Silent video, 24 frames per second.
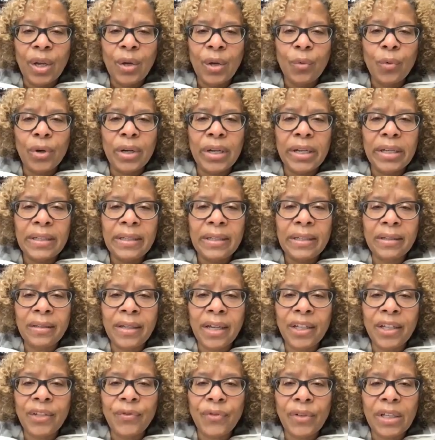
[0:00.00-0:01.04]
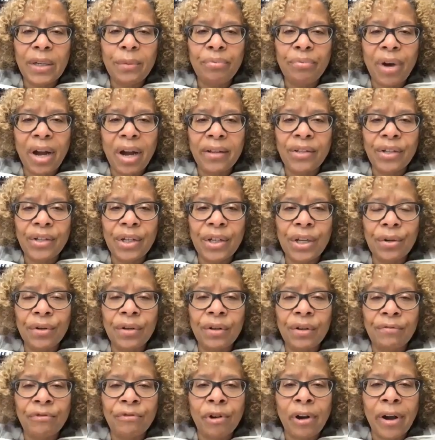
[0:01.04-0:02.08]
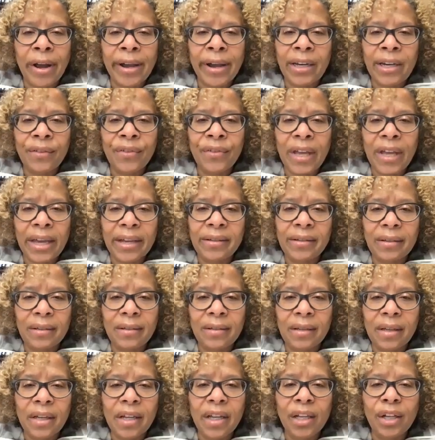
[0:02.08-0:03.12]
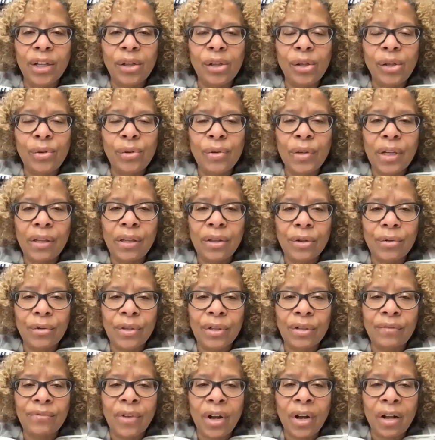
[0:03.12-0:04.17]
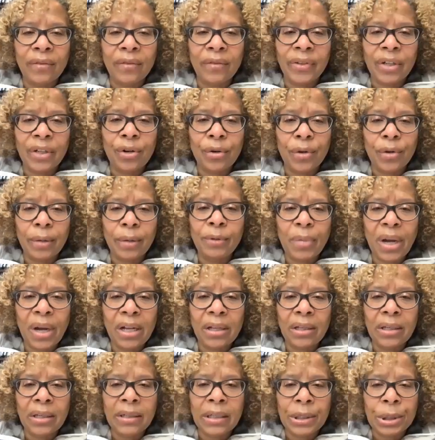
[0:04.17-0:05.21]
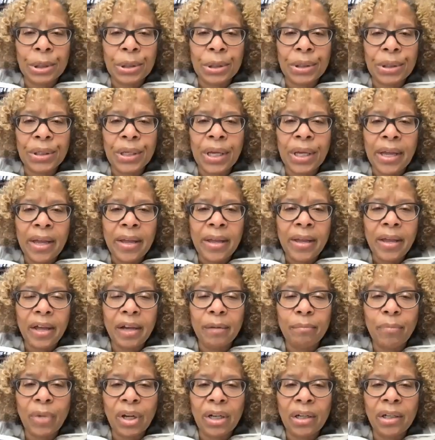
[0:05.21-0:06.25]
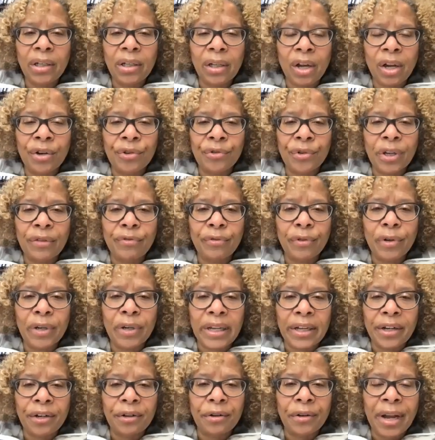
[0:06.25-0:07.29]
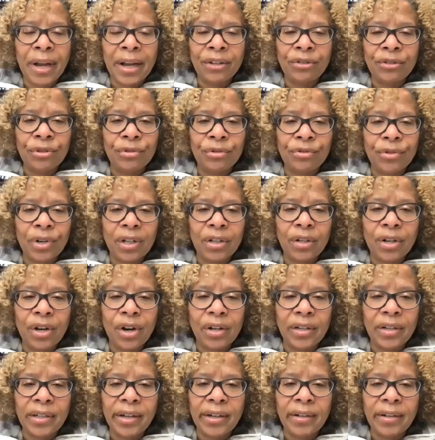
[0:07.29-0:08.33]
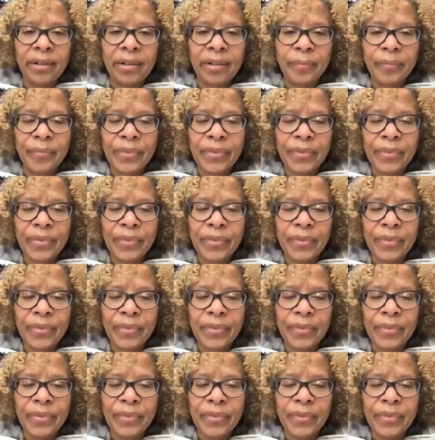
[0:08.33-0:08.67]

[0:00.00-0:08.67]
where he successfully prosecuted a variety of cases, including those involving corrupt politicians and money laundering for an international drug cartel.